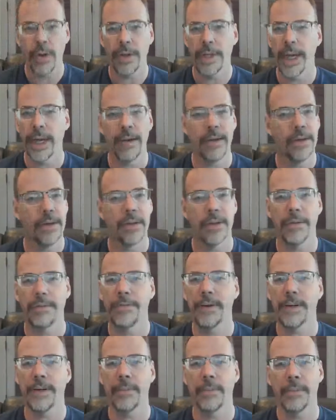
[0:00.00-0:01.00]
down into the
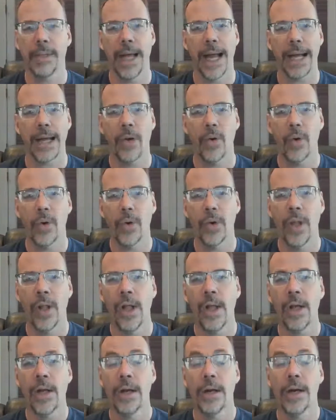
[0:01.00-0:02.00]
fucking black hole
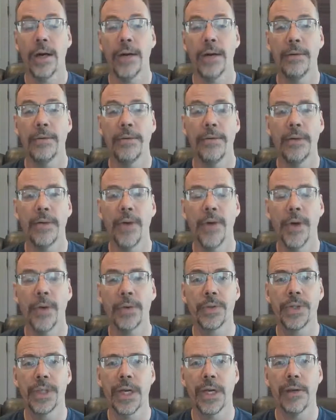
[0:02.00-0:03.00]
of no
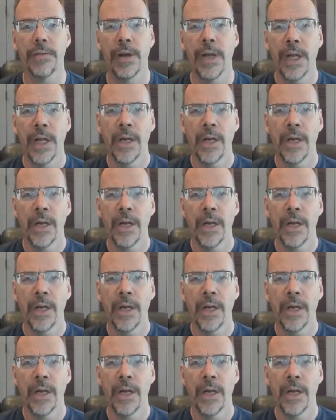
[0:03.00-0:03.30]
self,